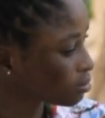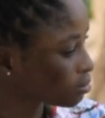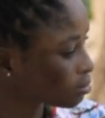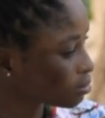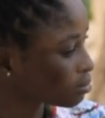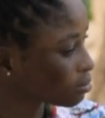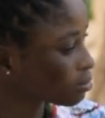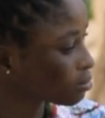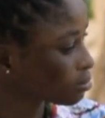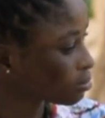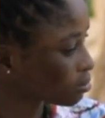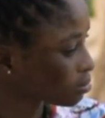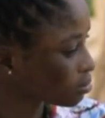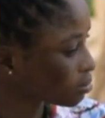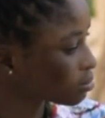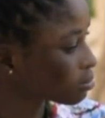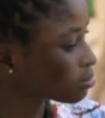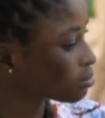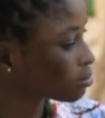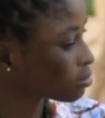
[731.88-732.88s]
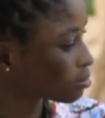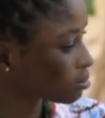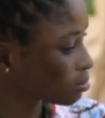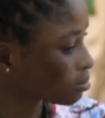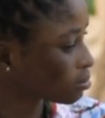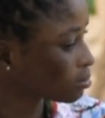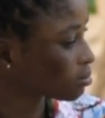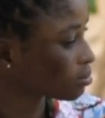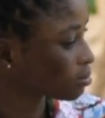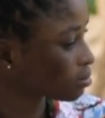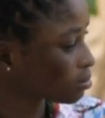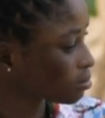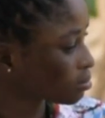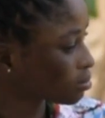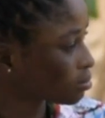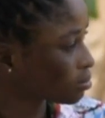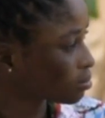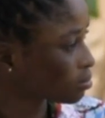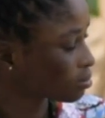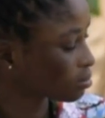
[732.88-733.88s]

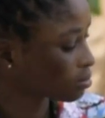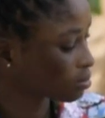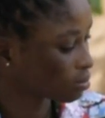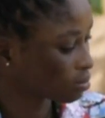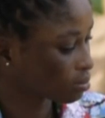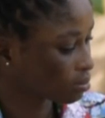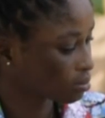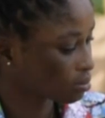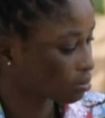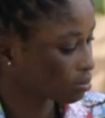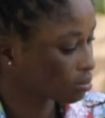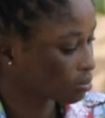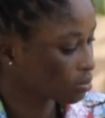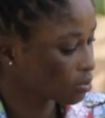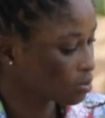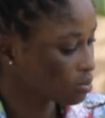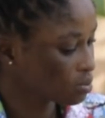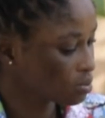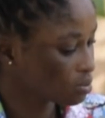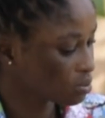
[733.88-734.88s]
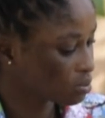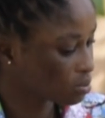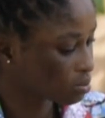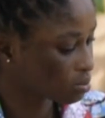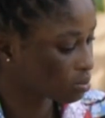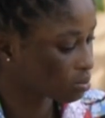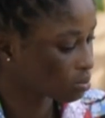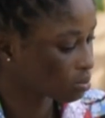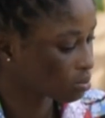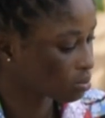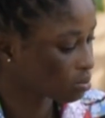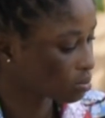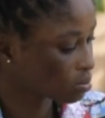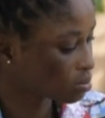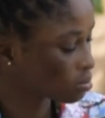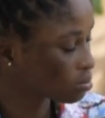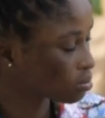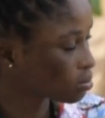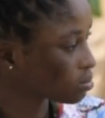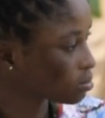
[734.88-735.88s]

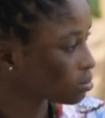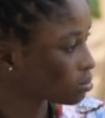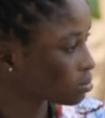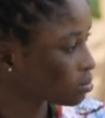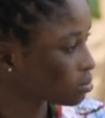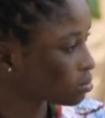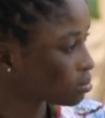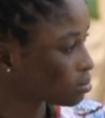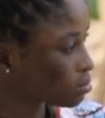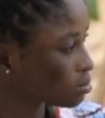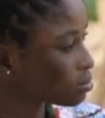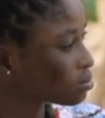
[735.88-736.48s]
No words are spoken by the person on screen.